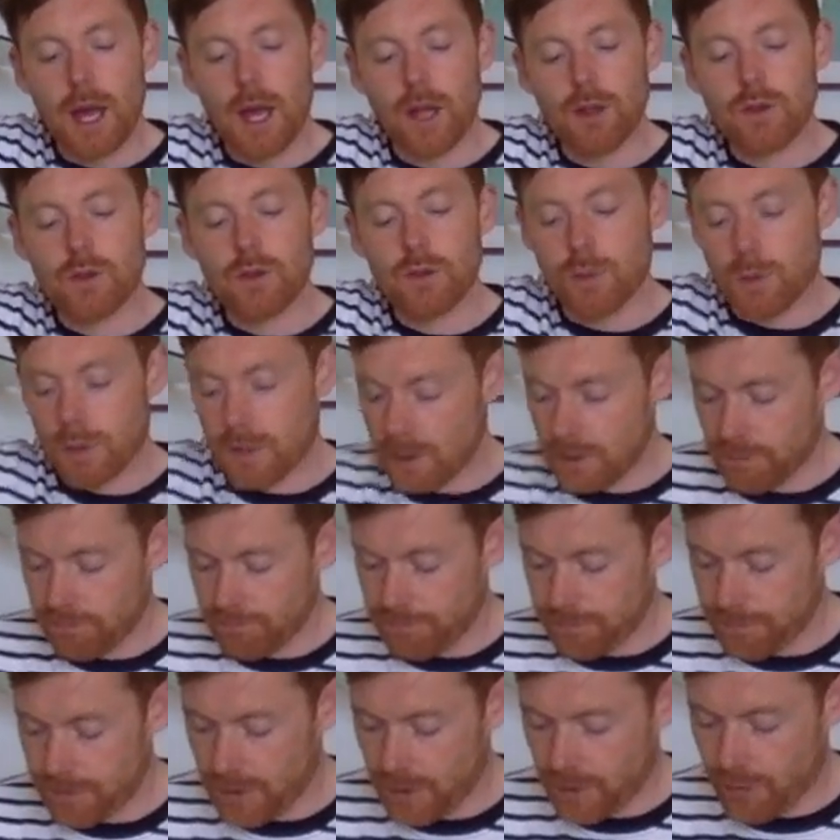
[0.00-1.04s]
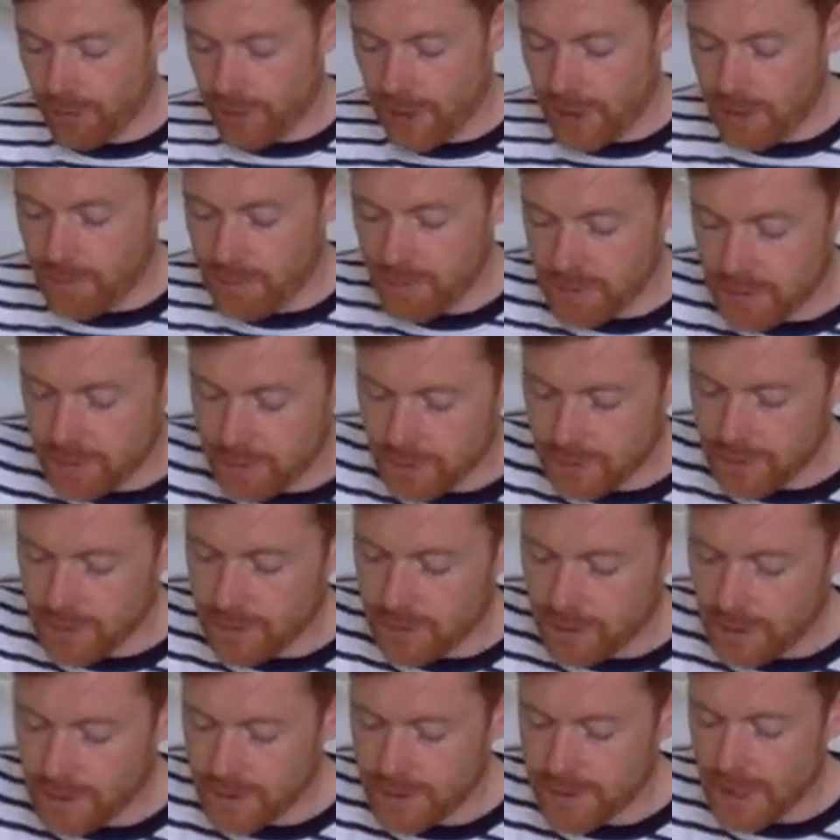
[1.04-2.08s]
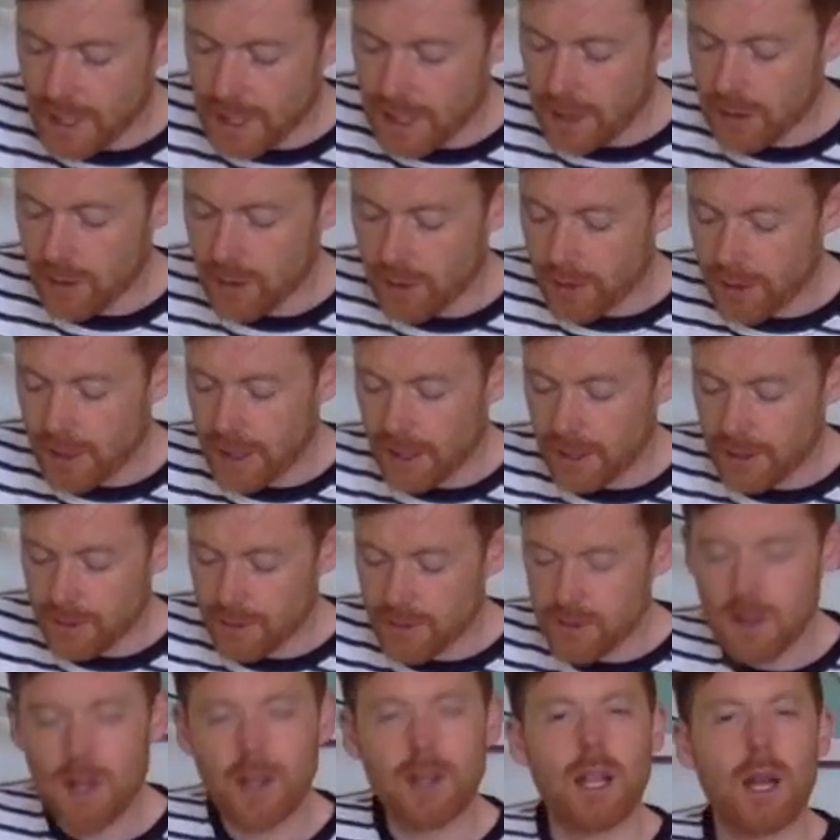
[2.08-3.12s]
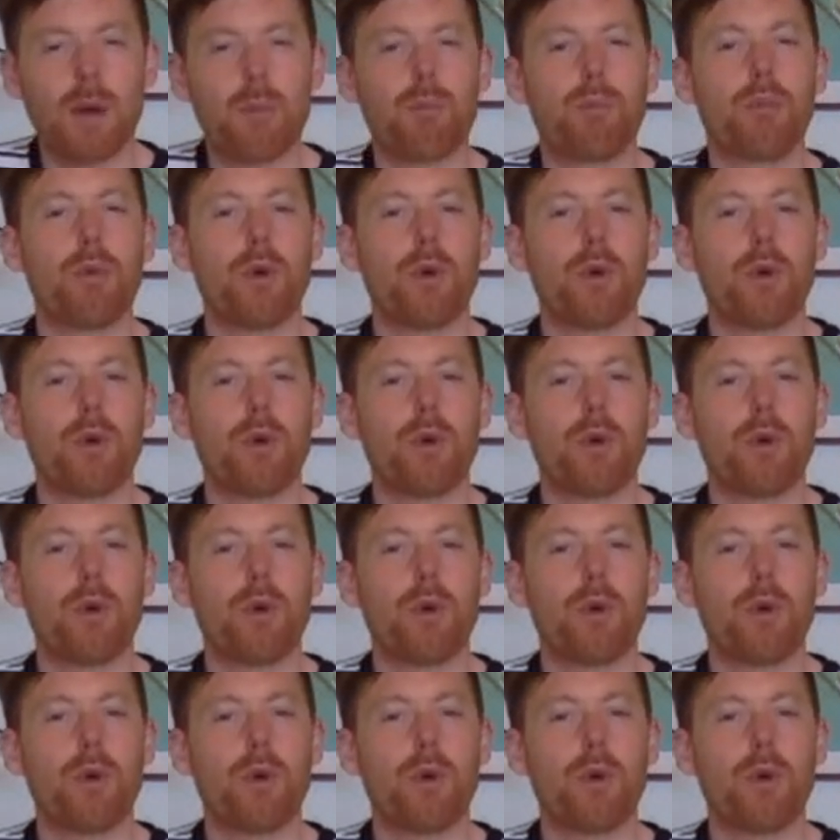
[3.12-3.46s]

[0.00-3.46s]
just where the cream is just nice and light and there's not that